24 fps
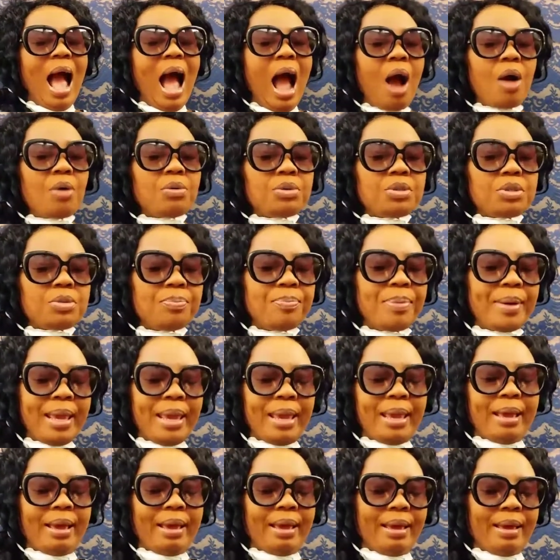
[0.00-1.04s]

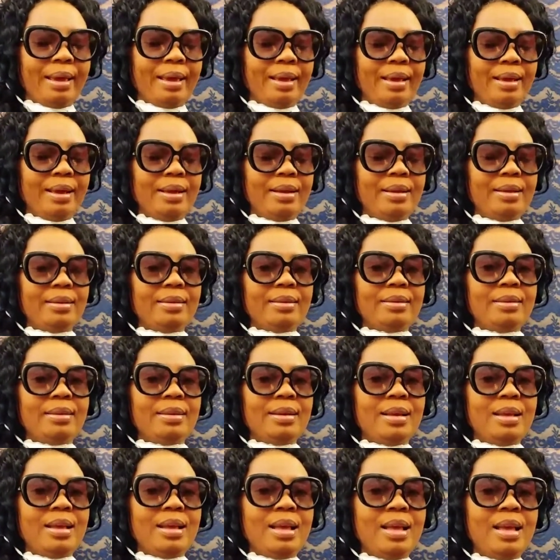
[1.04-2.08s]
Outbreak.
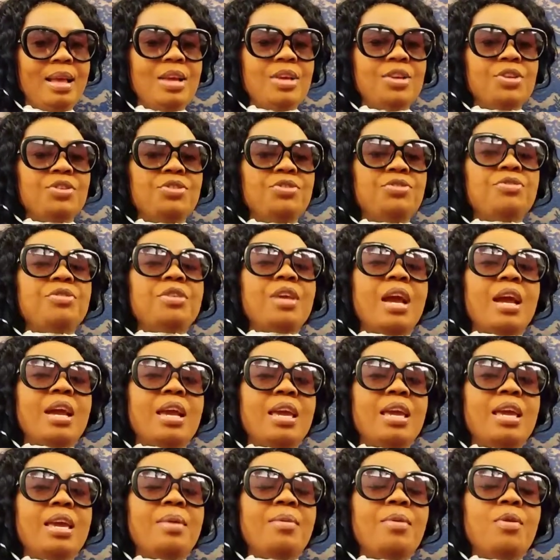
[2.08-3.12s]
You hear
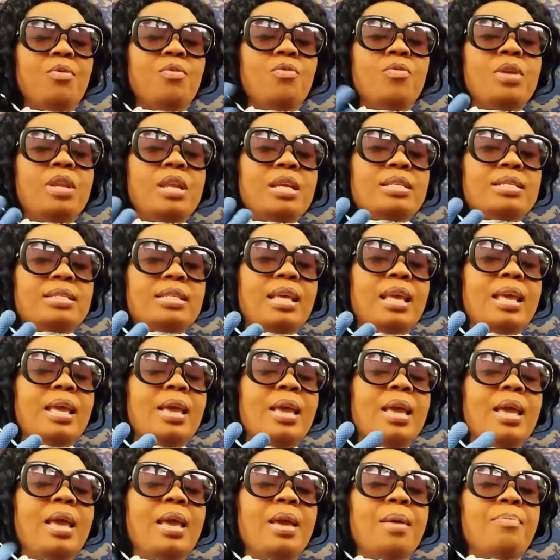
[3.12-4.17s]
it, we they
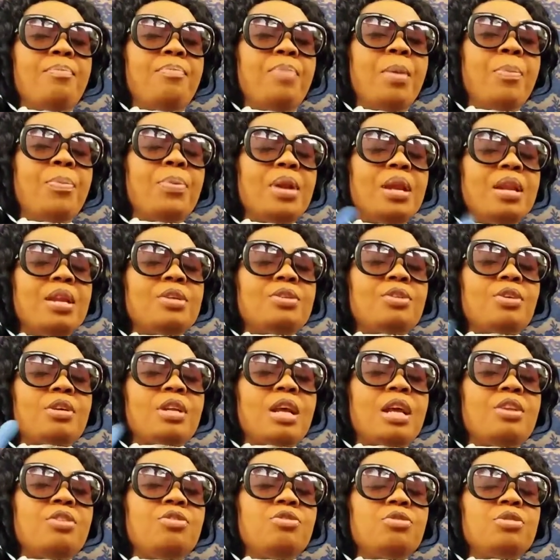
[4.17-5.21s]
say people in the talk
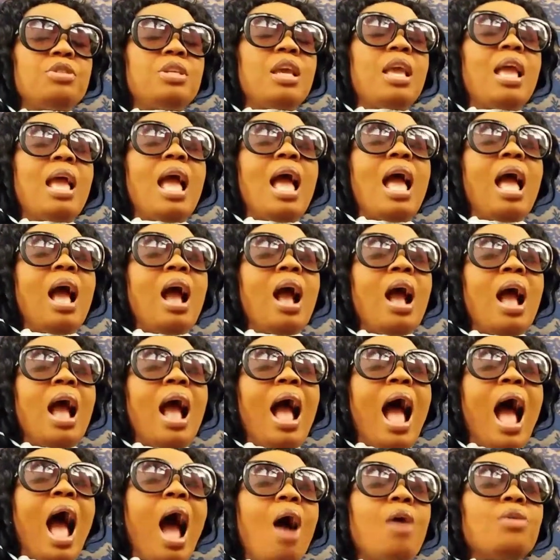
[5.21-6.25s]
now the news say
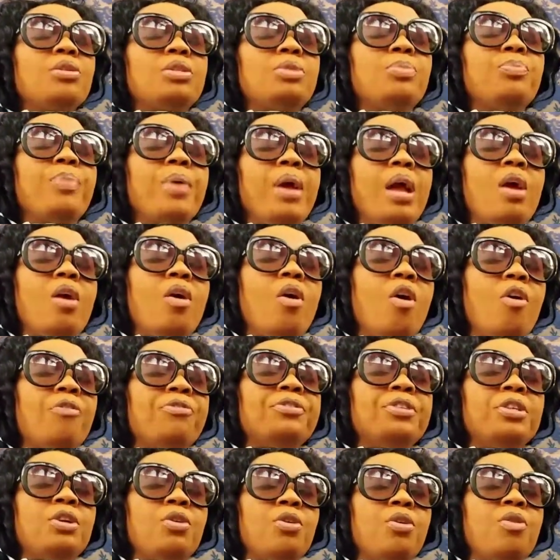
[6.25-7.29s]
outbreak
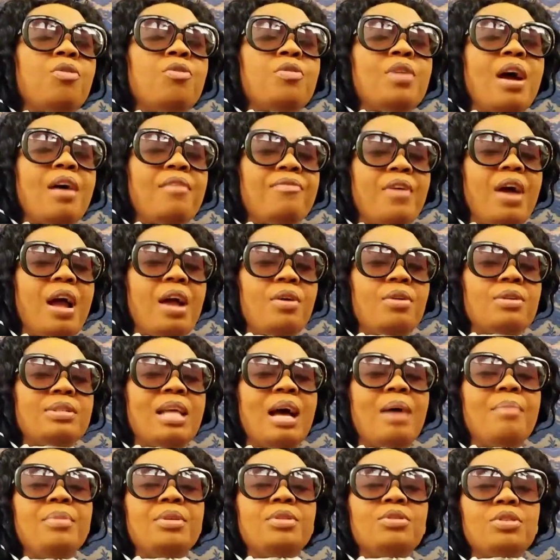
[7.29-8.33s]
of the coronavirus.
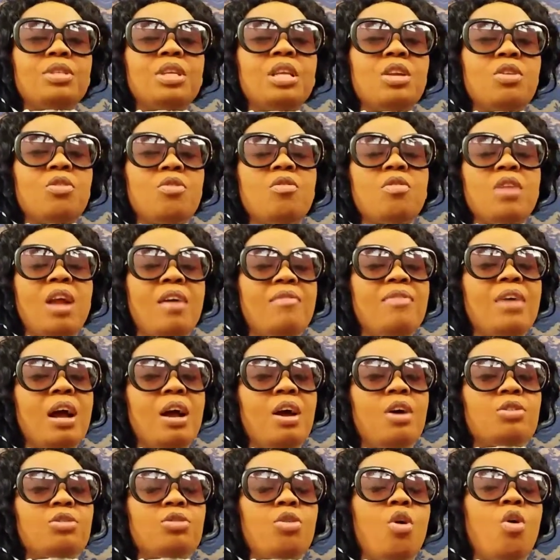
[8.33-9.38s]
That means to say the
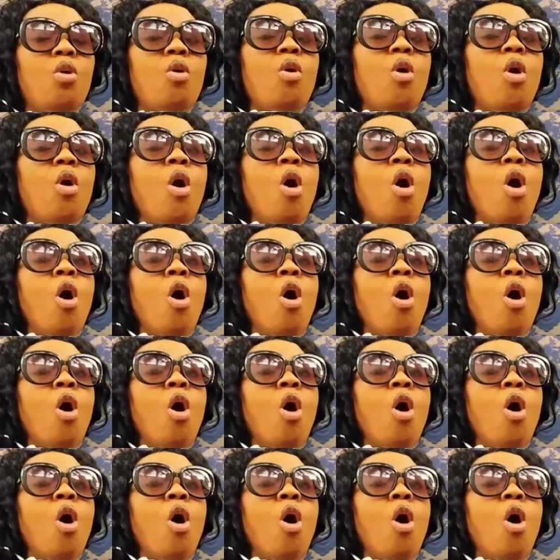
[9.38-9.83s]
coronavirus on